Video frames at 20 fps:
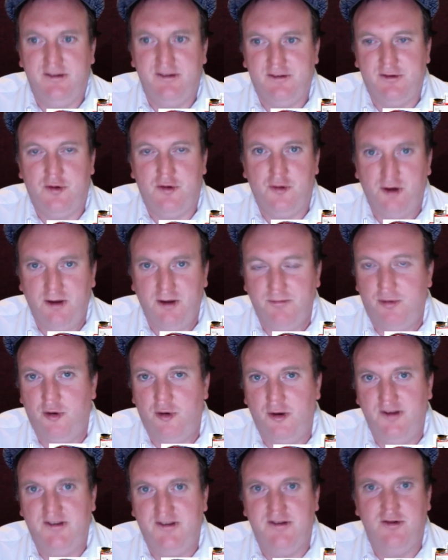scoring
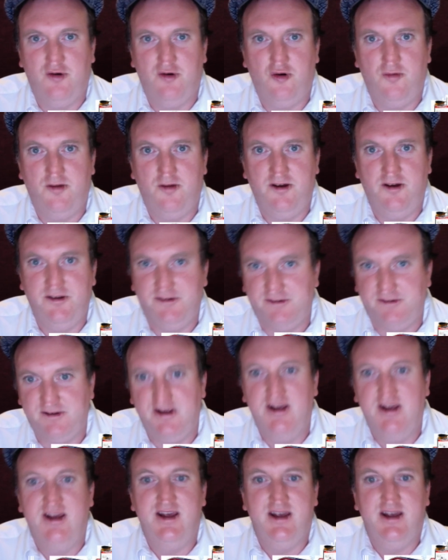points in almost
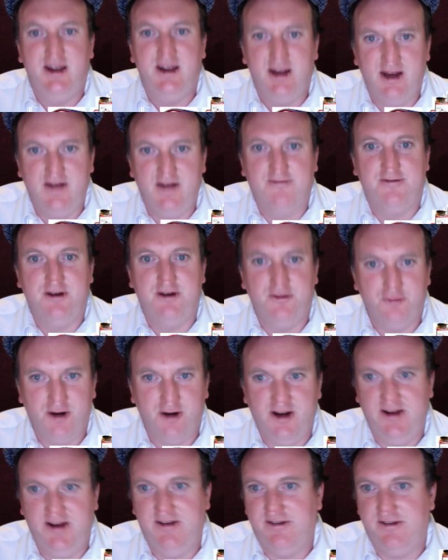every
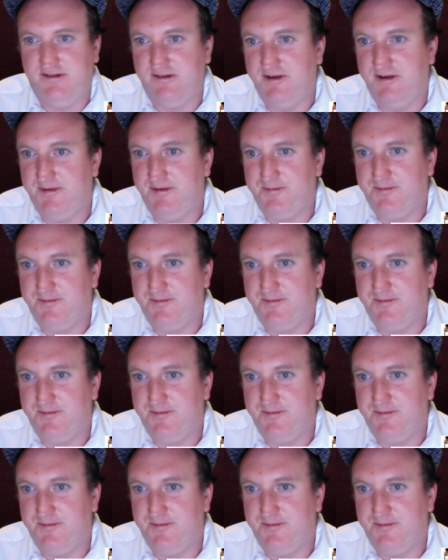race,